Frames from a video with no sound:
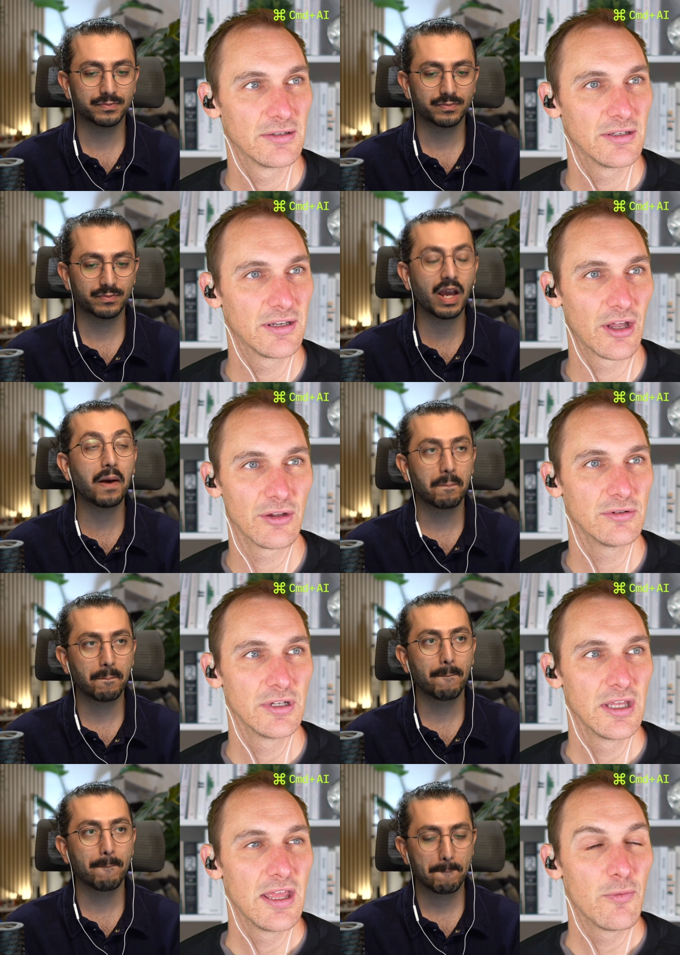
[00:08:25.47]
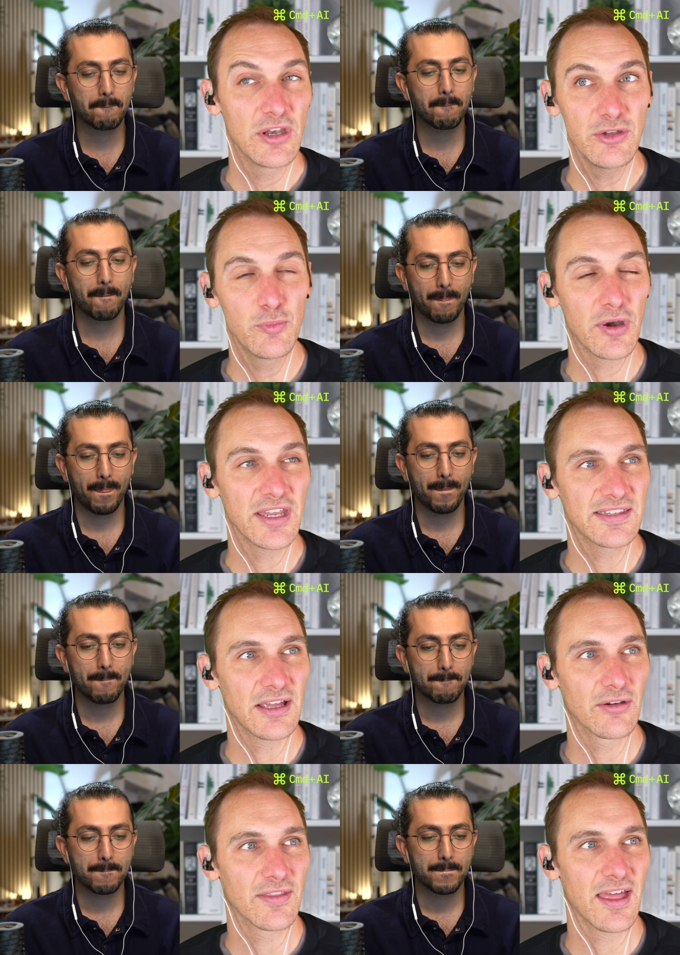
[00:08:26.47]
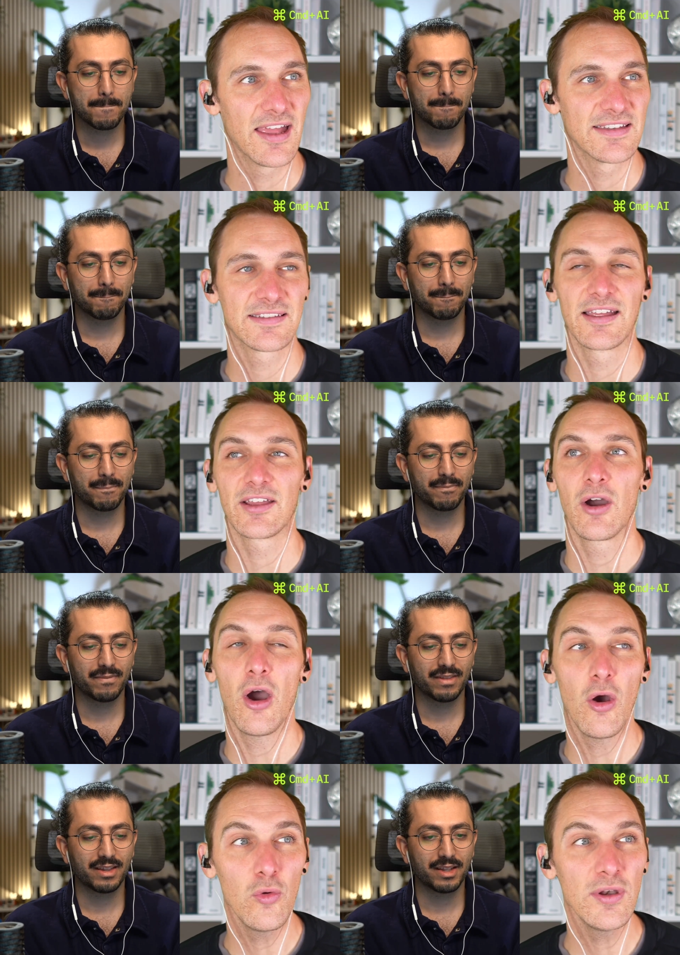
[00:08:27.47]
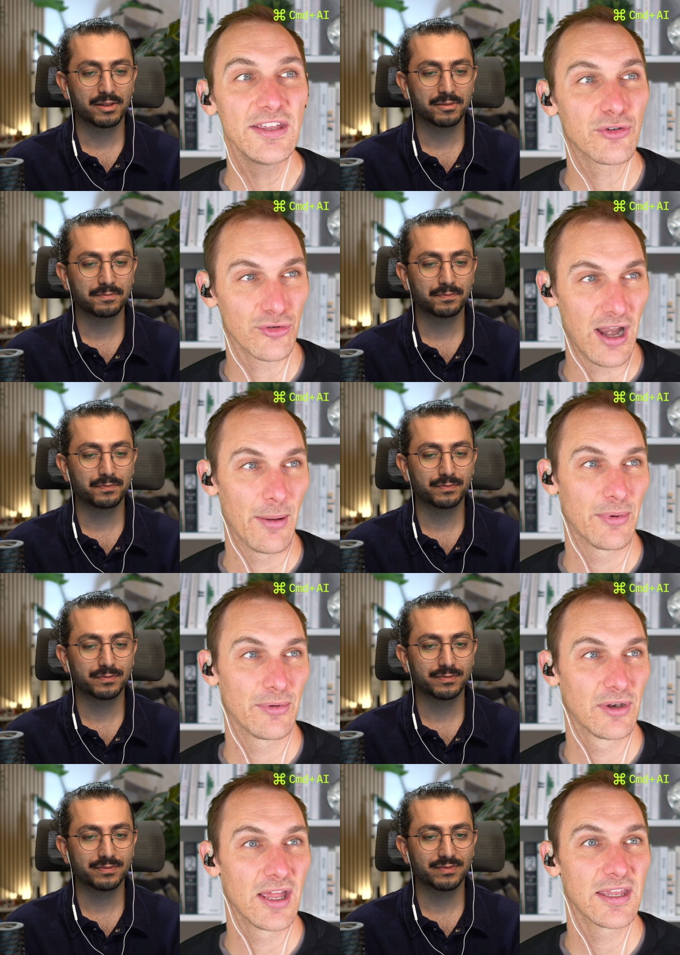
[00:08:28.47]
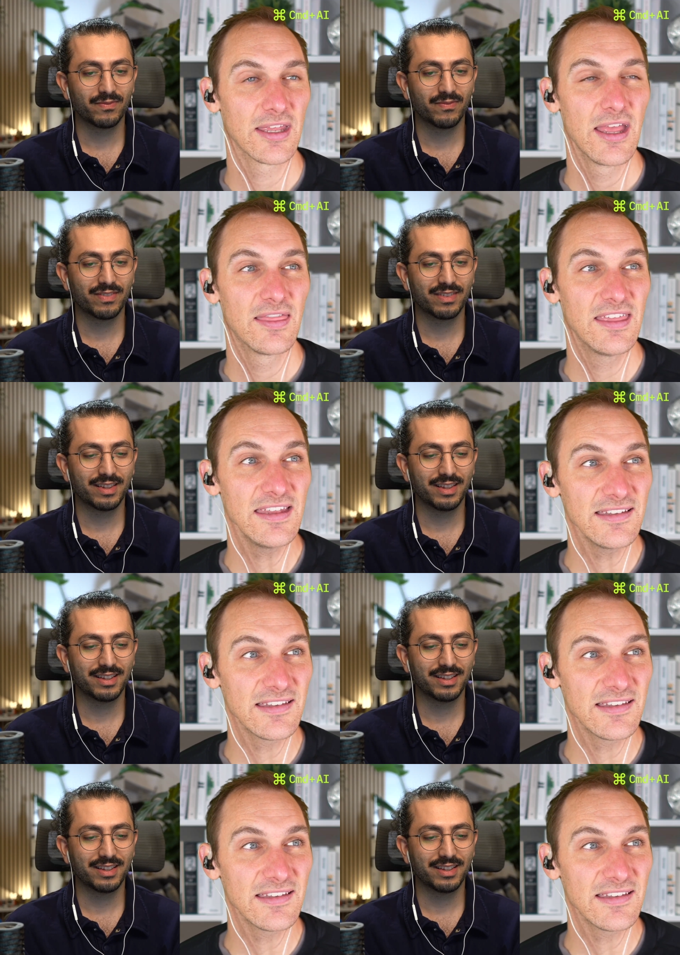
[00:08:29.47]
Speaker 1: You know, yeah. when you break it down like that, it's like holy crap! Like these